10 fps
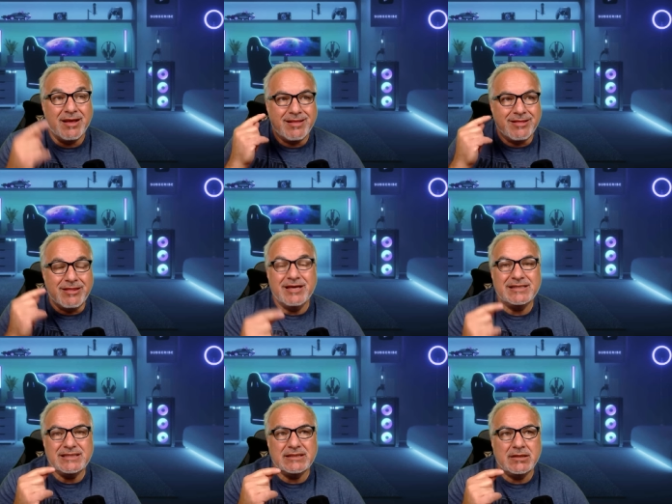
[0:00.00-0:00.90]

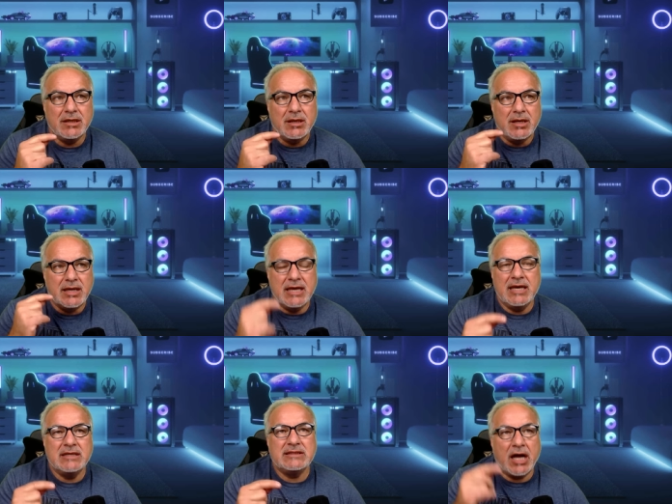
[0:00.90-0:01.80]
This
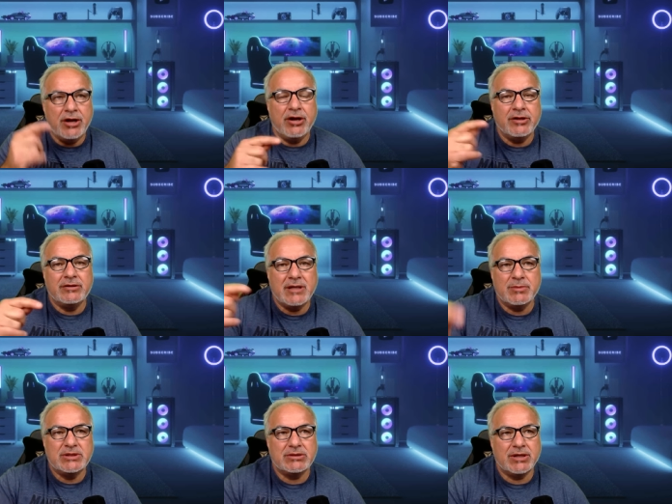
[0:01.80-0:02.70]
is another
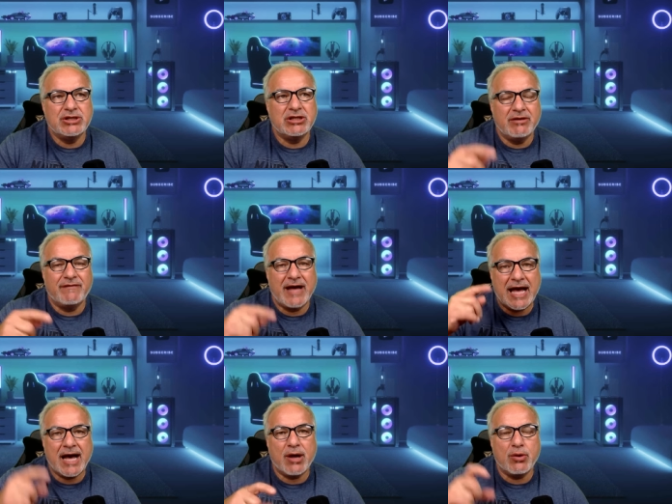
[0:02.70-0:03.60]
demonstration of
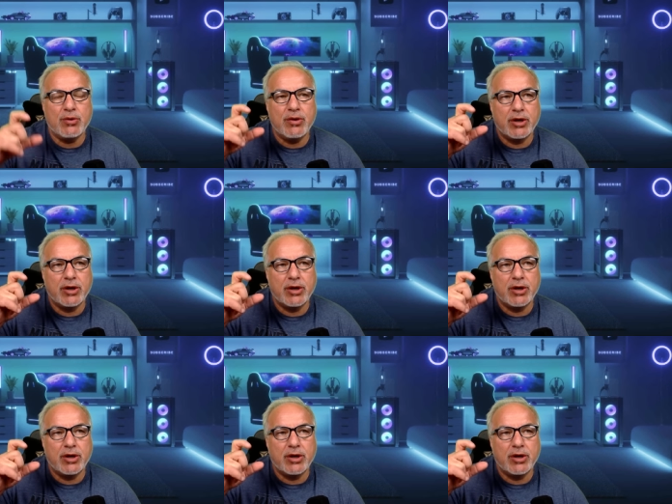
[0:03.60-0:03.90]
how